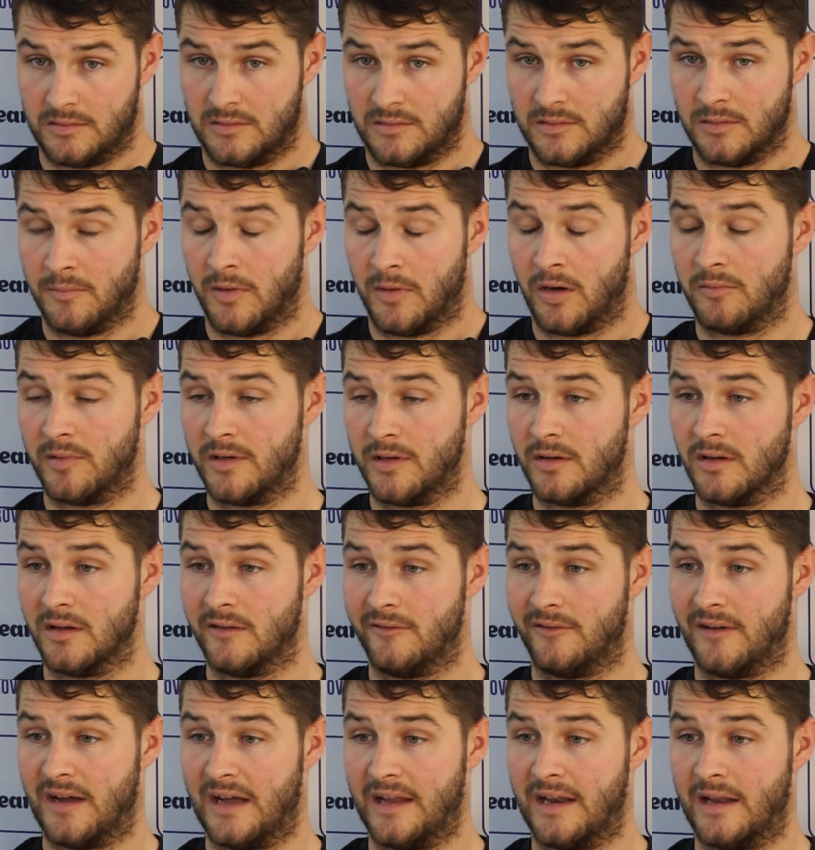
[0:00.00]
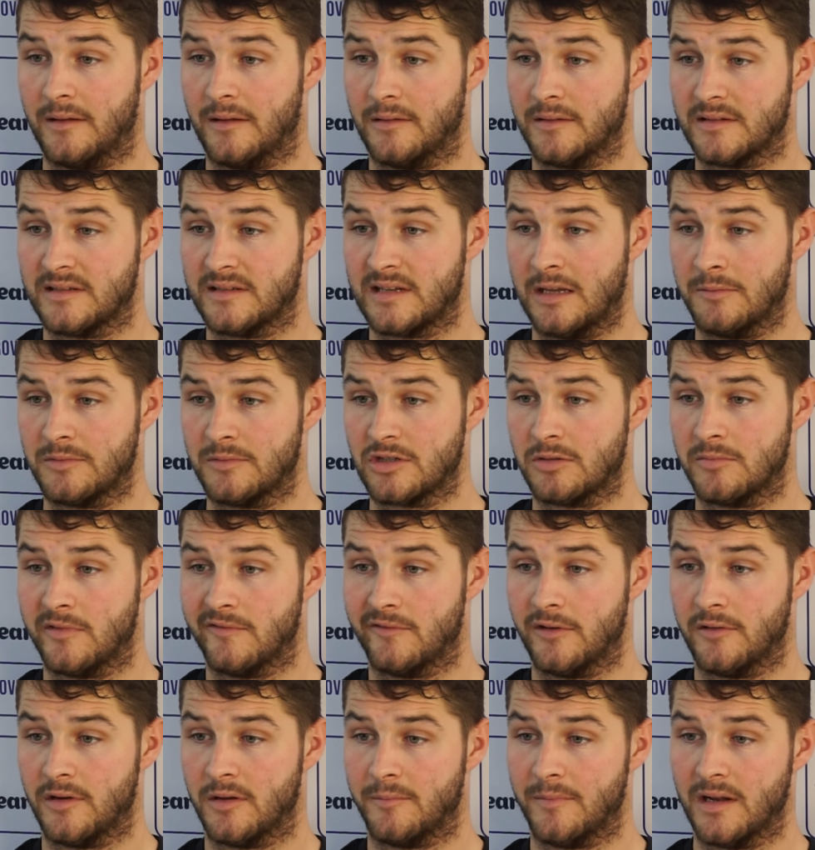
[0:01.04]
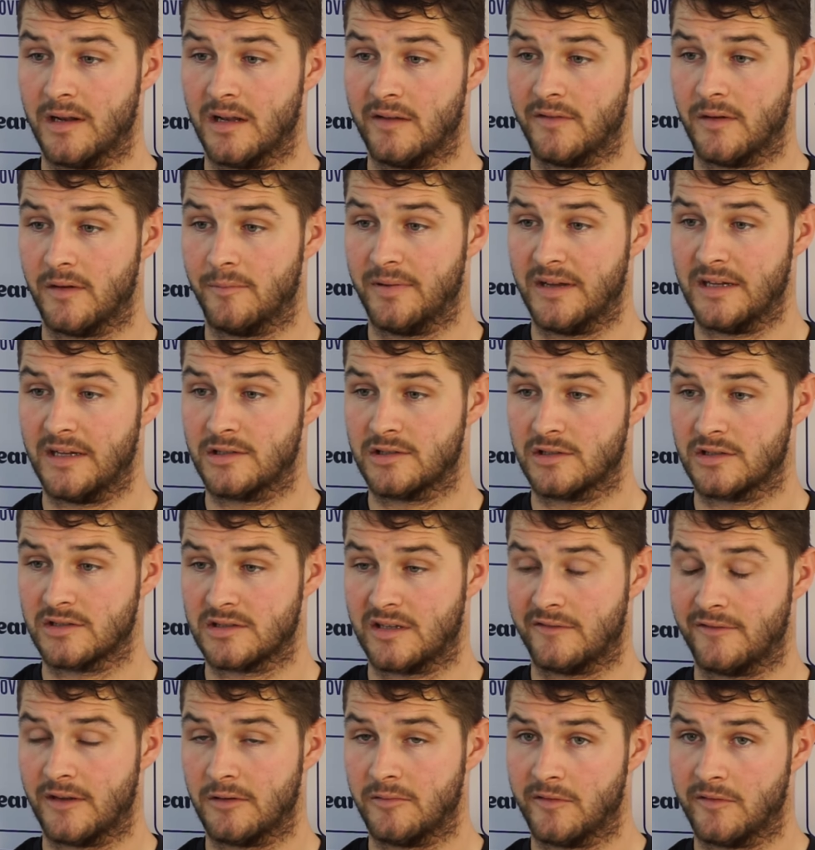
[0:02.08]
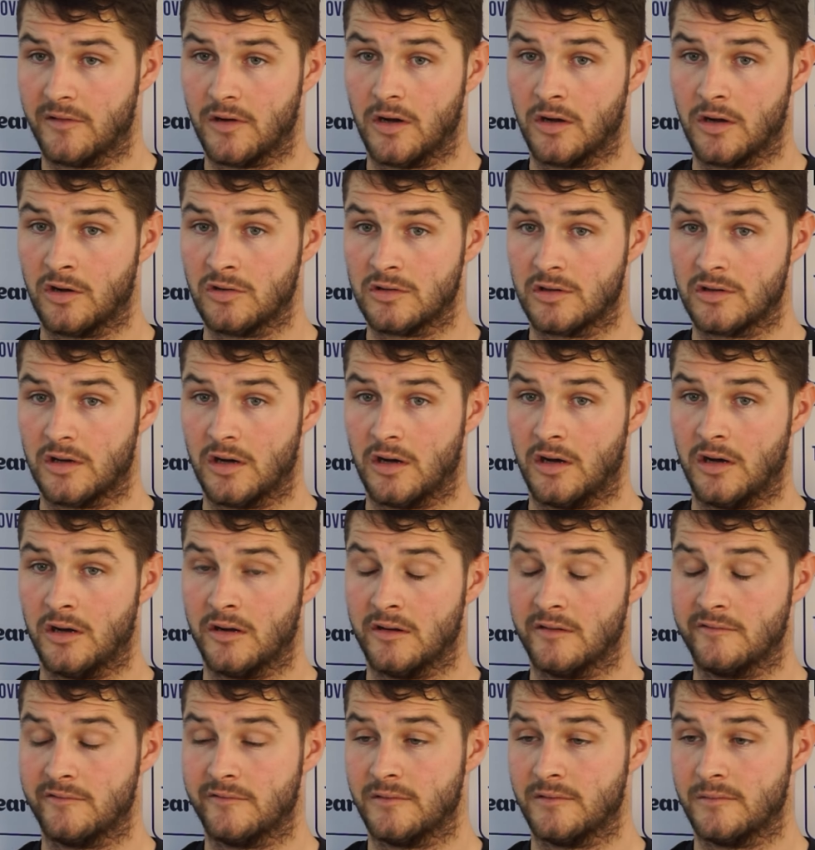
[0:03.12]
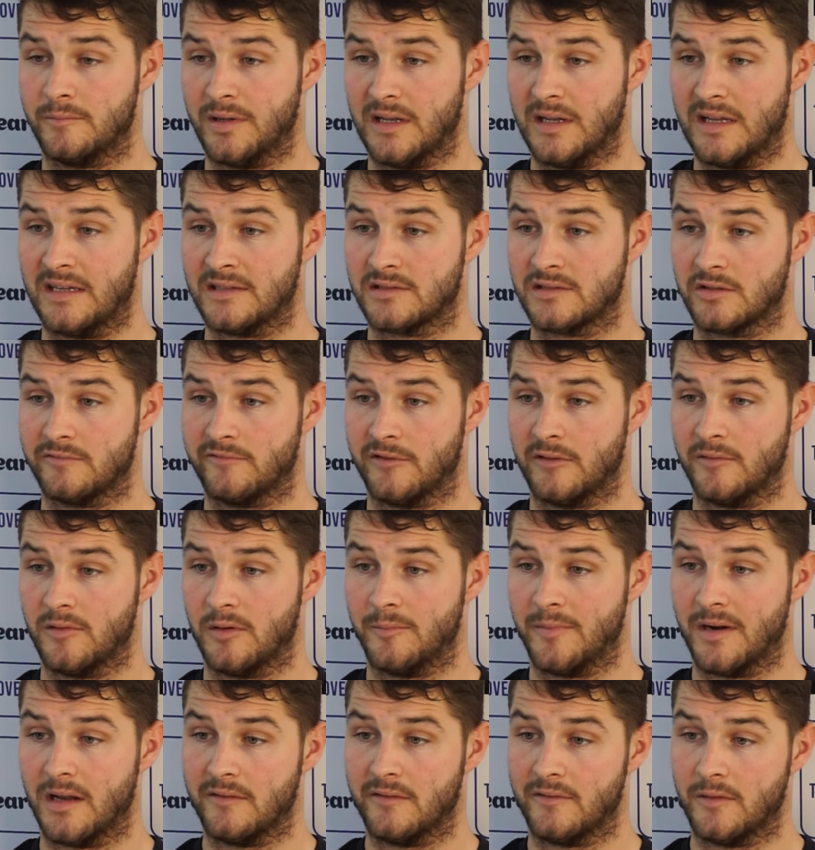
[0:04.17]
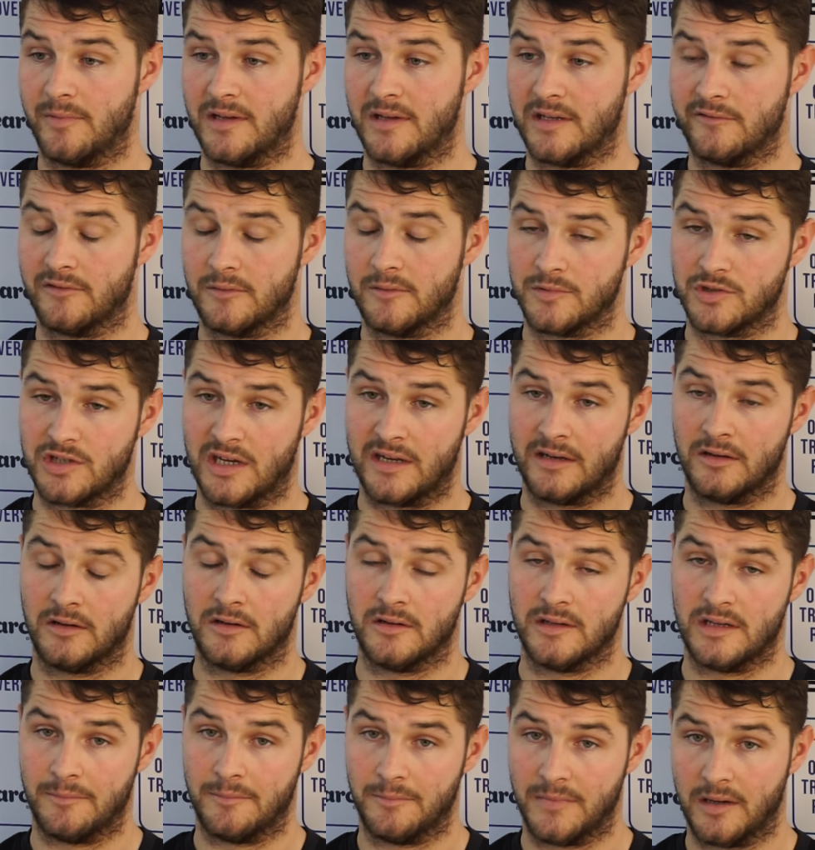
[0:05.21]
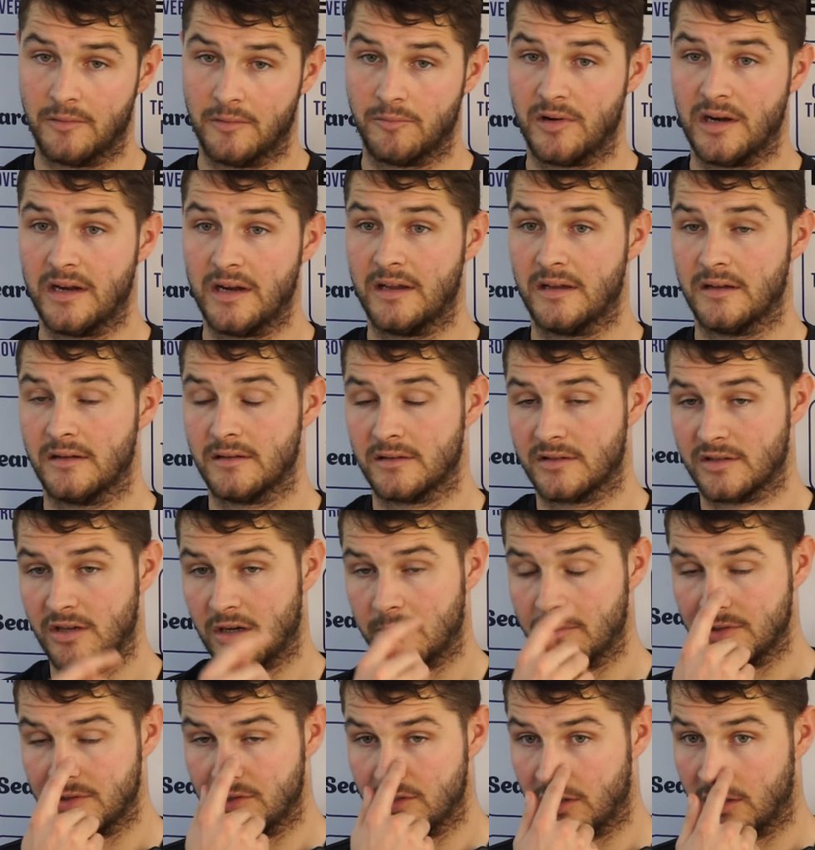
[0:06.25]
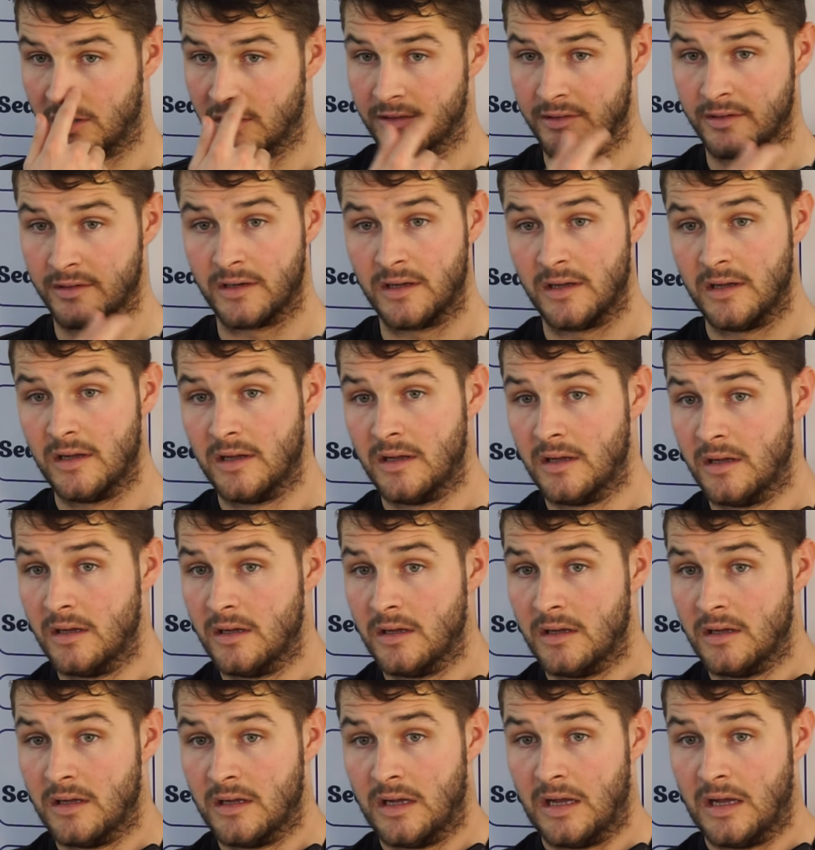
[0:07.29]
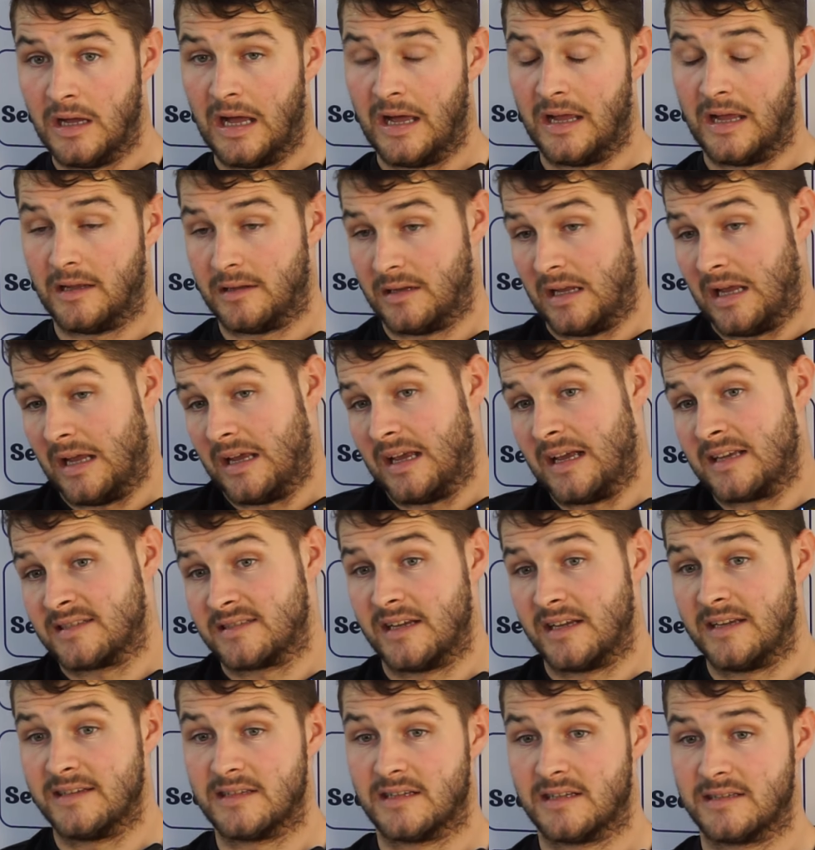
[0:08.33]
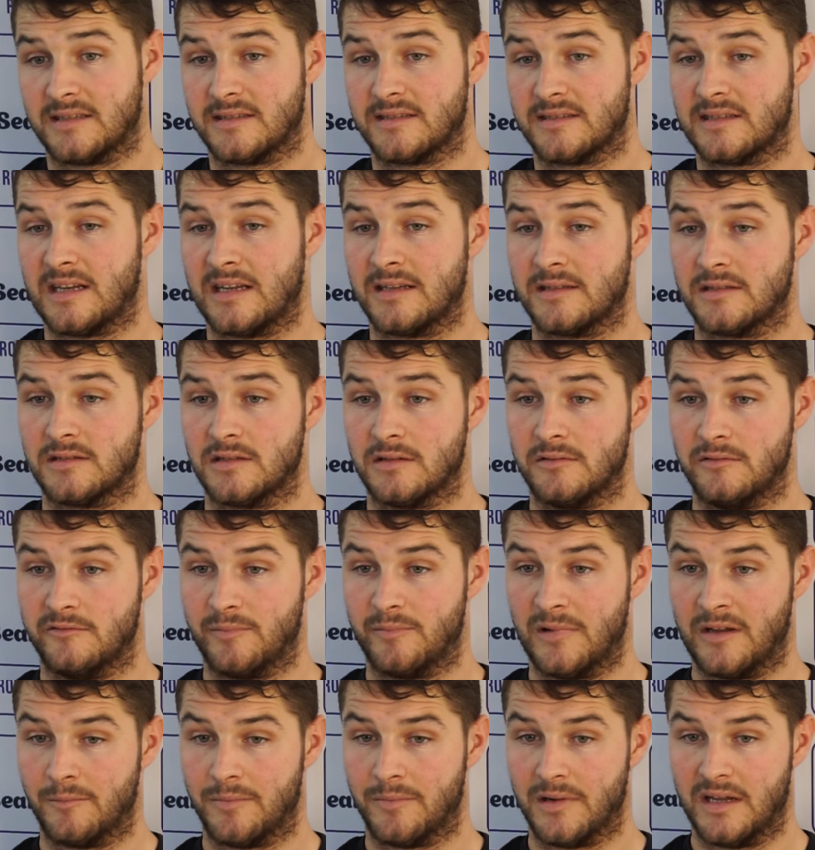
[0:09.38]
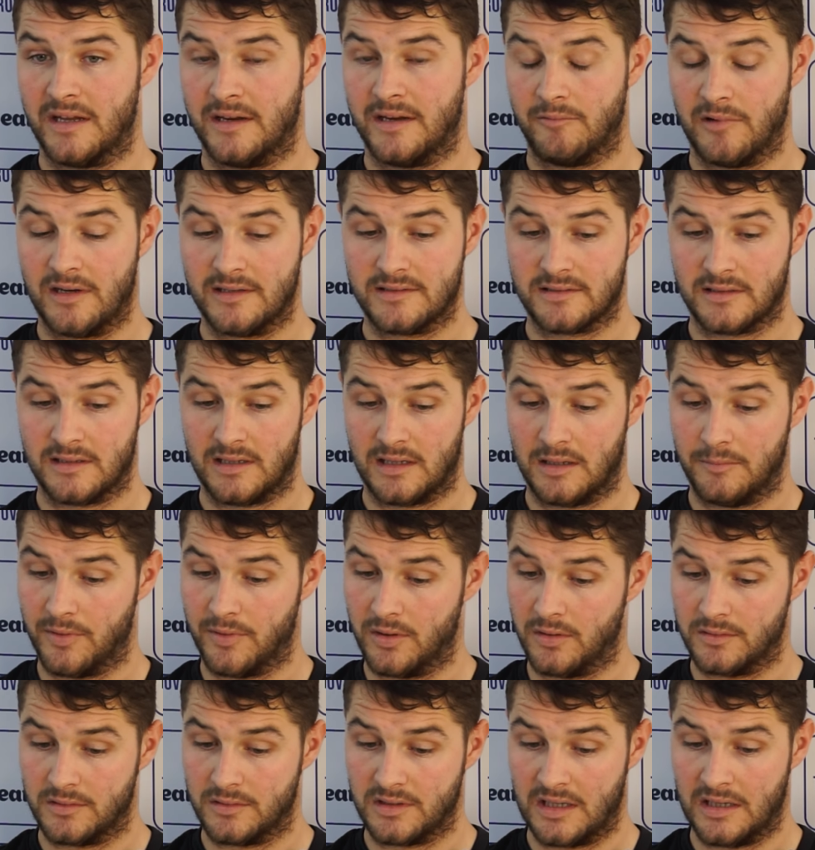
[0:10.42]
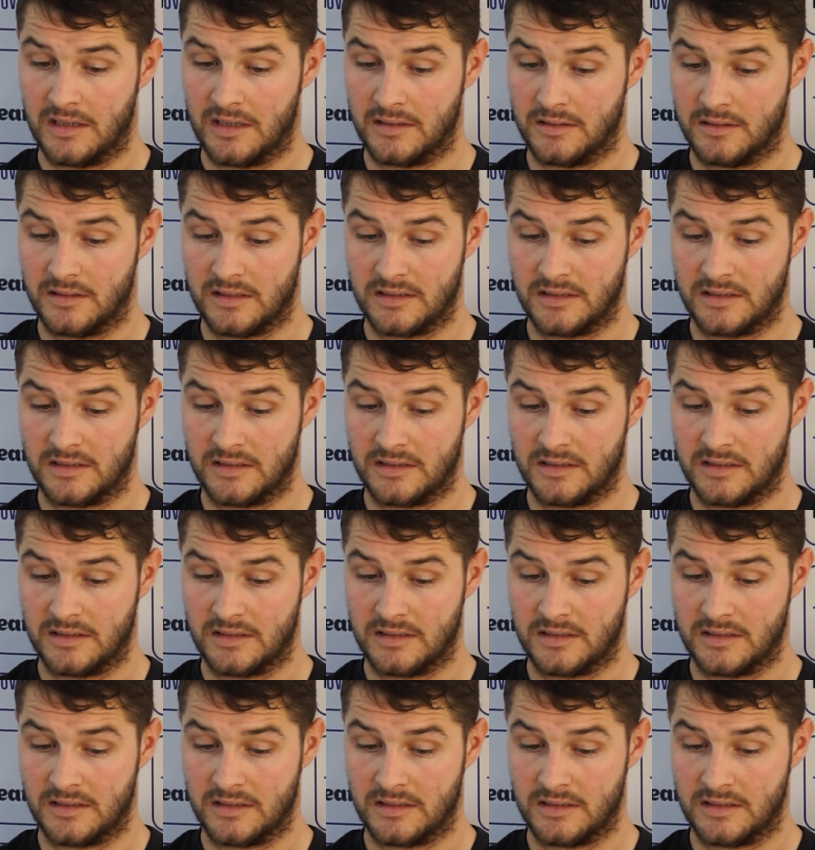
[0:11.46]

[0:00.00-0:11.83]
the more we nullify that teams coming through the middle of the pitch, because I think we've got a good core of players from the middle of the pitch, from Geno and then me and Regan, Tom and Jordan, as it stands, who've been playing recently. But yeah,